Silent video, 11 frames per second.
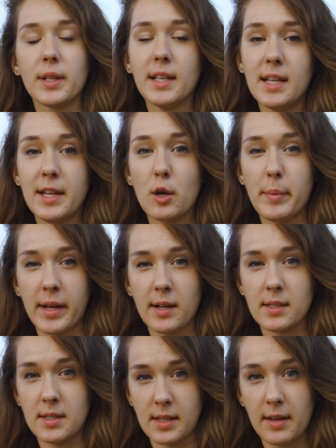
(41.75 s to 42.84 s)
with linear because
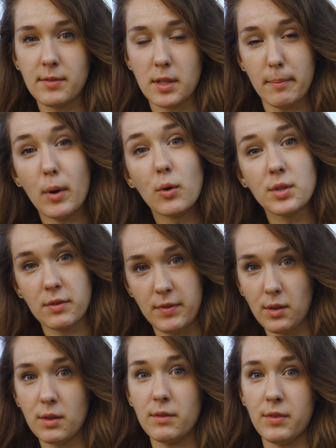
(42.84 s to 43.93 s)
this gives the most
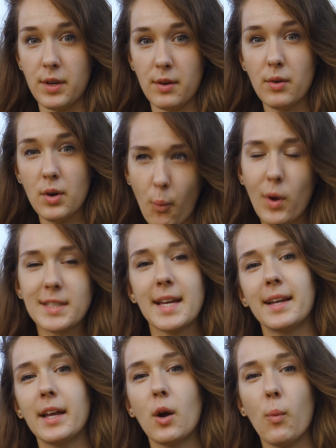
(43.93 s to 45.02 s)
field of view while
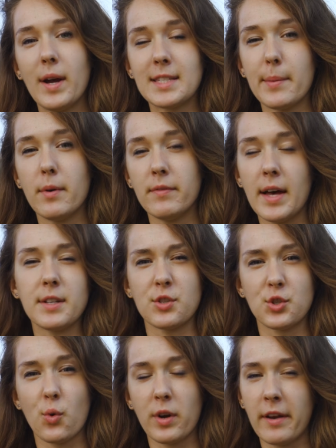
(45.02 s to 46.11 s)
taking away some of that
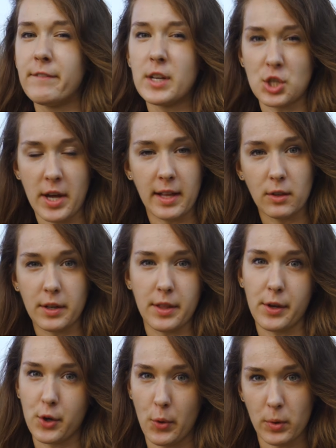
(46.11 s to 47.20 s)
distorted fisheye look that
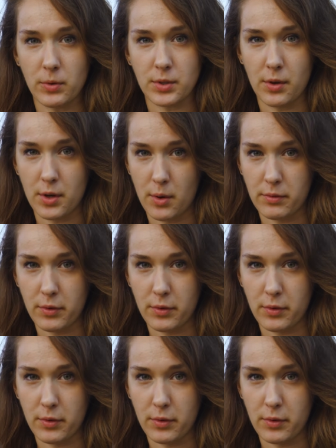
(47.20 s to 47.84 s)
GoPros are known